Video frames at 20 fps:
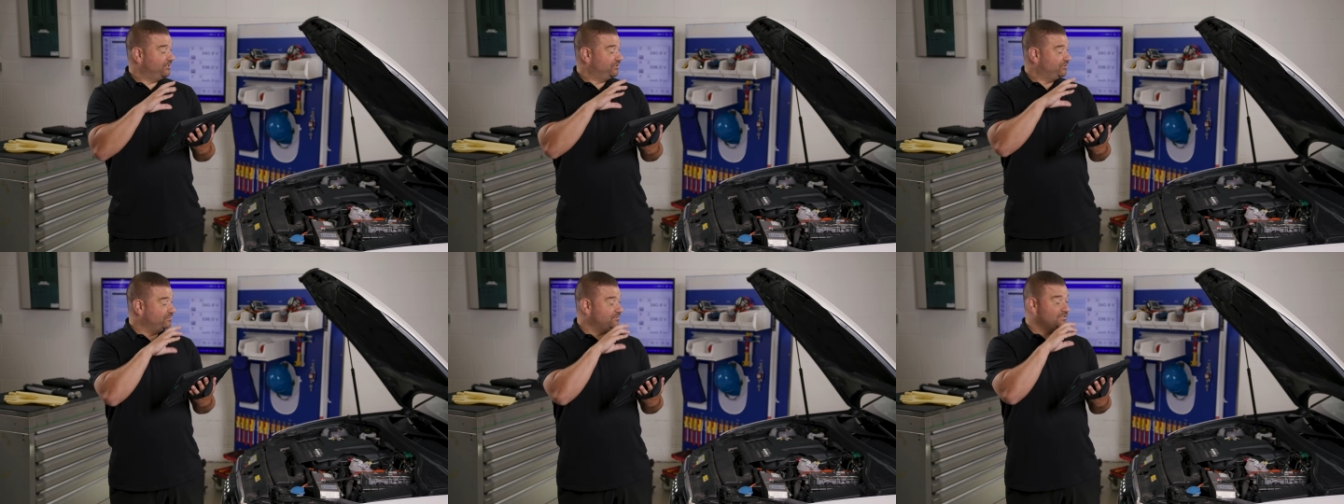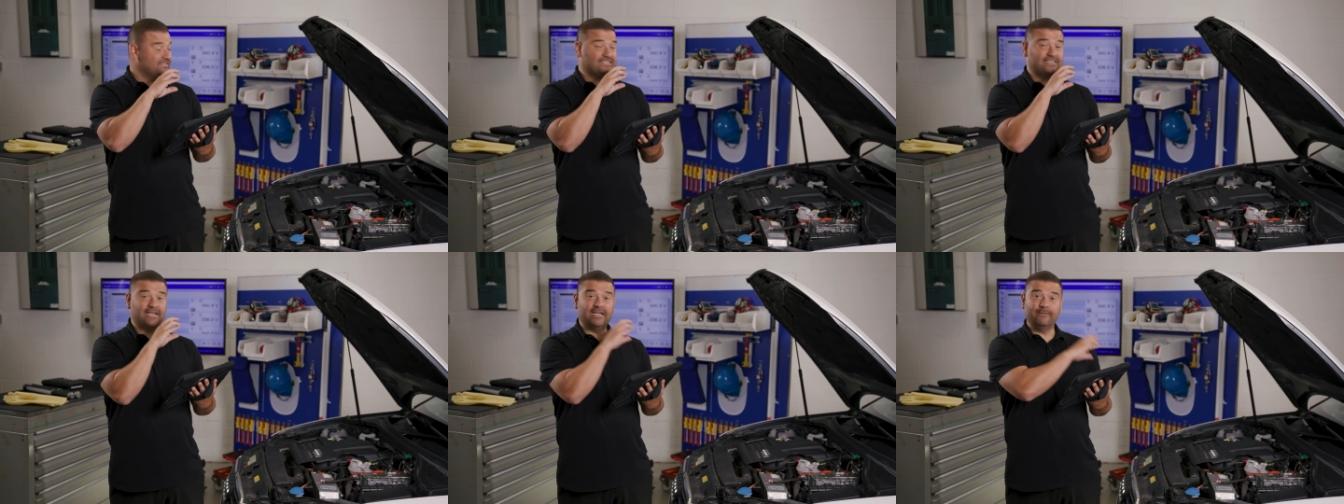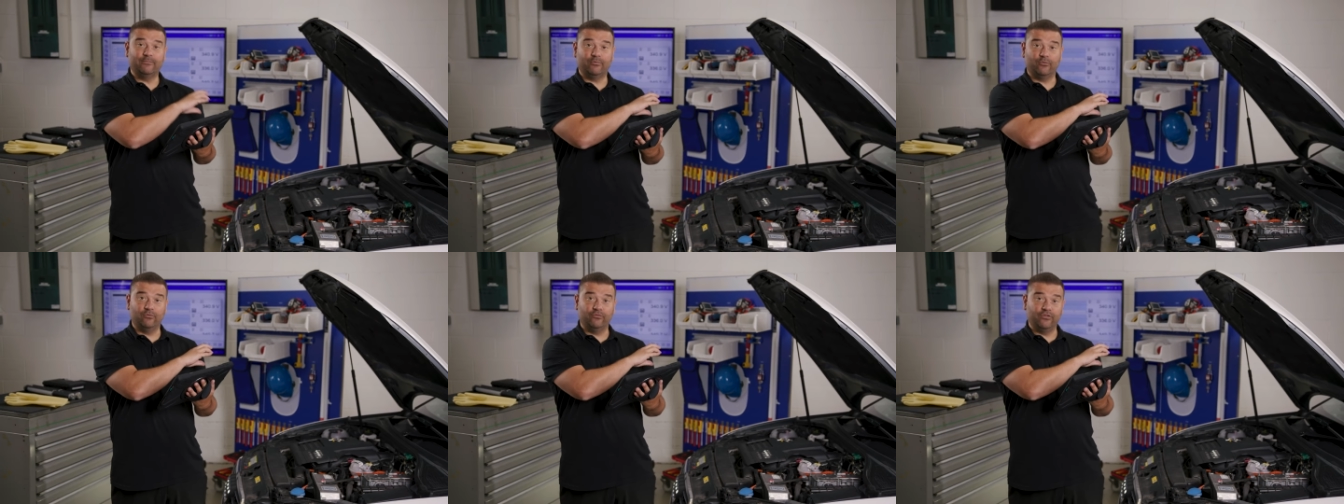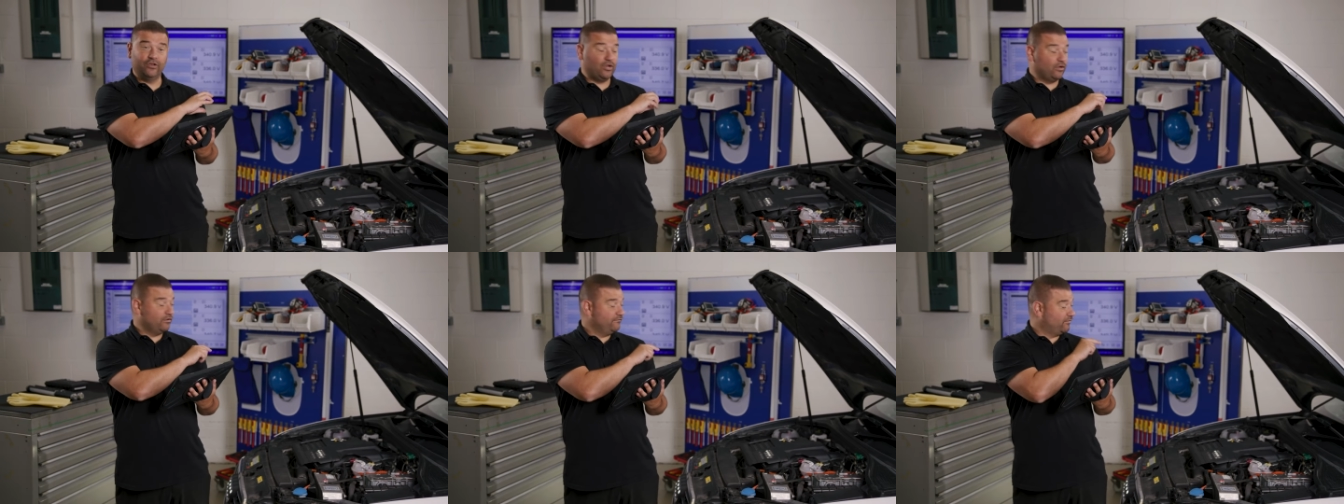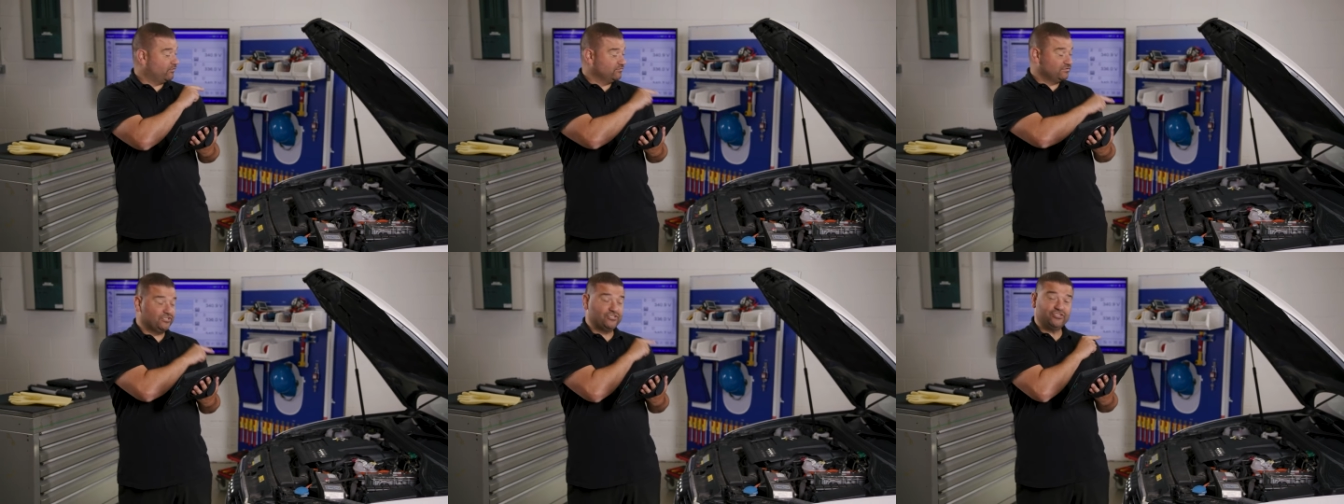when we do disable the
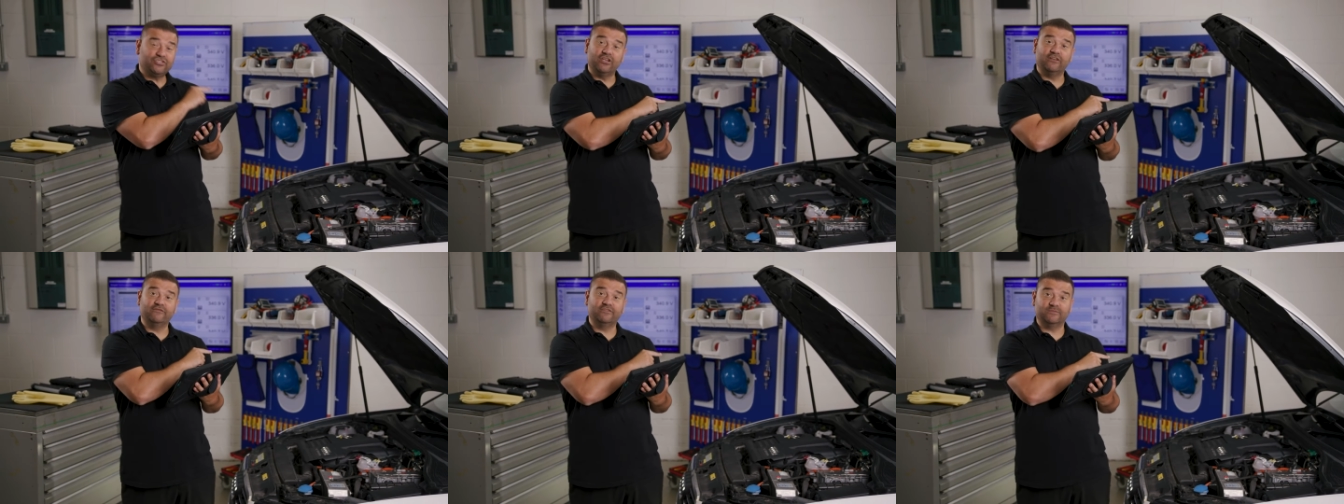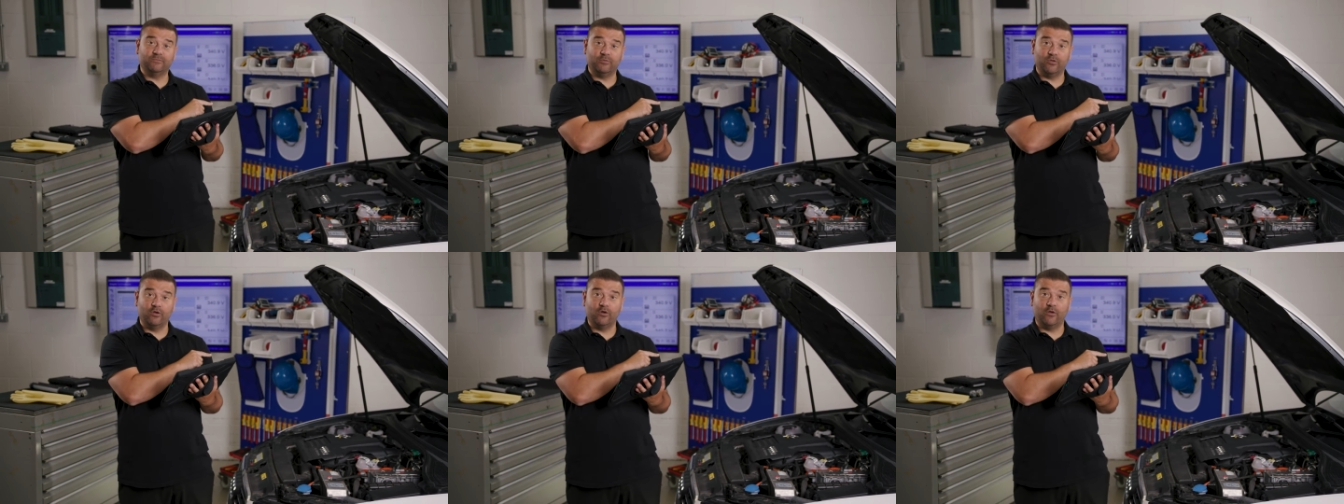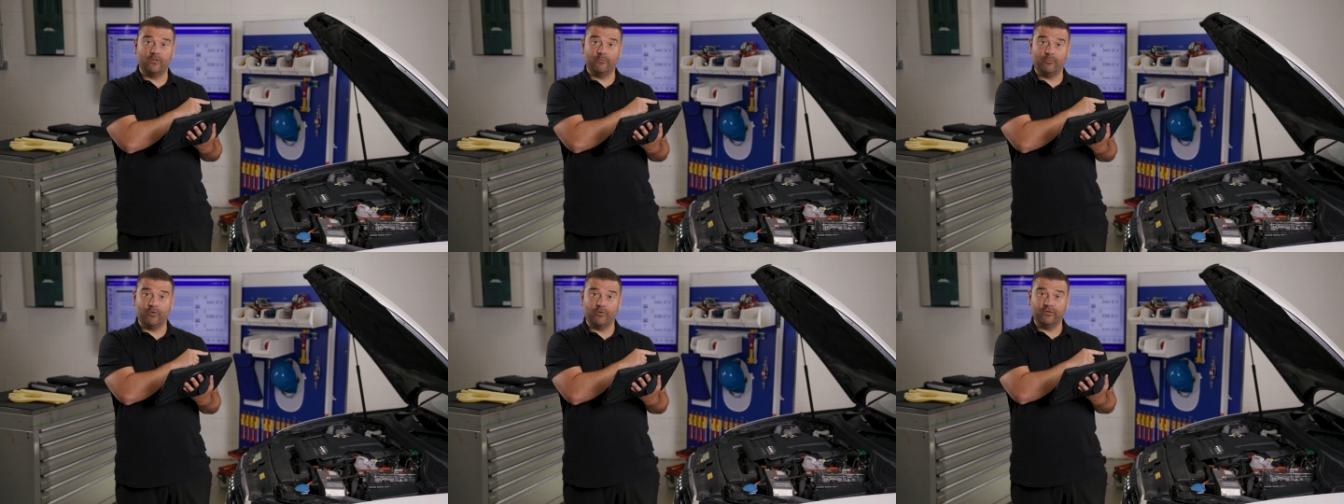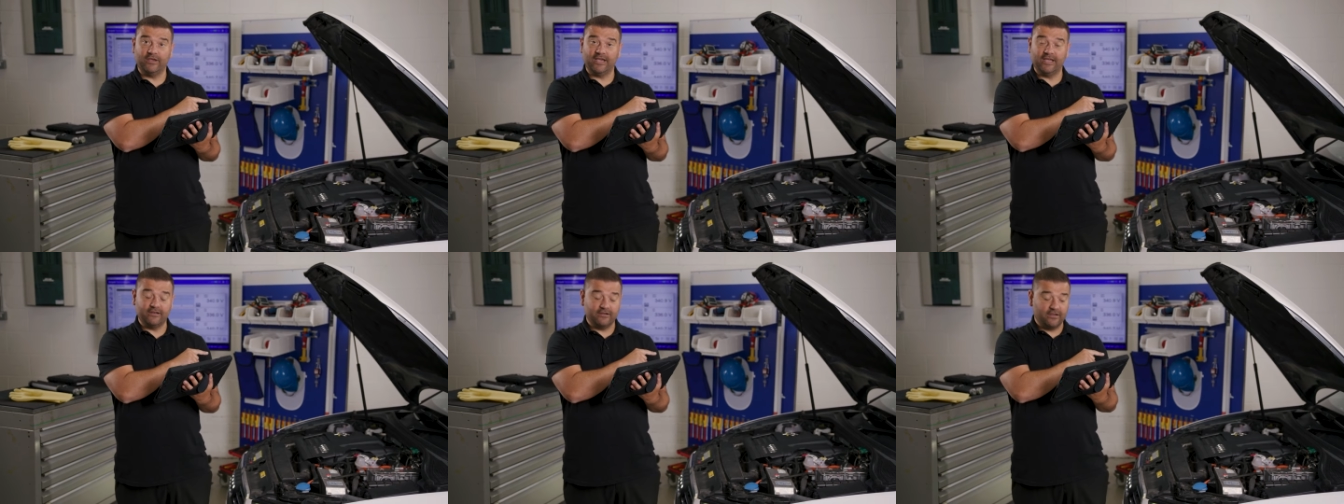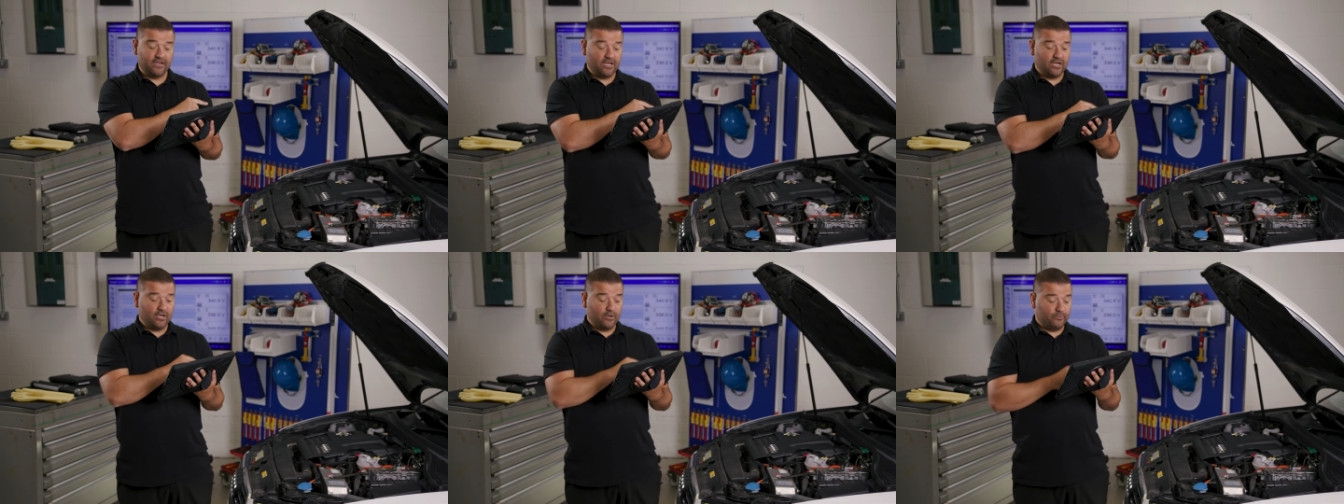low voltage service plug on the
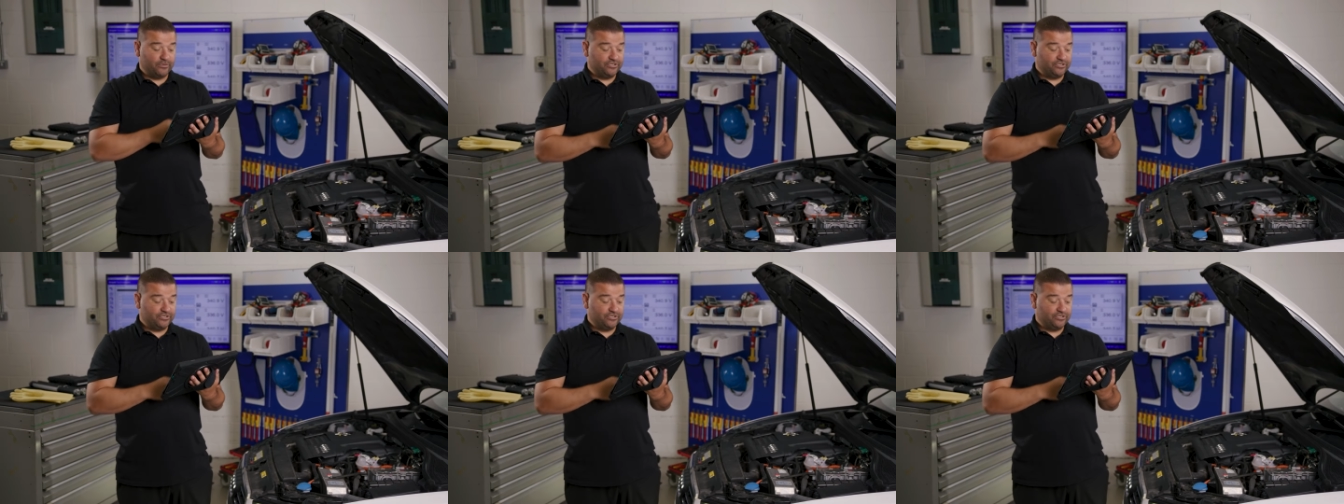bulkhead,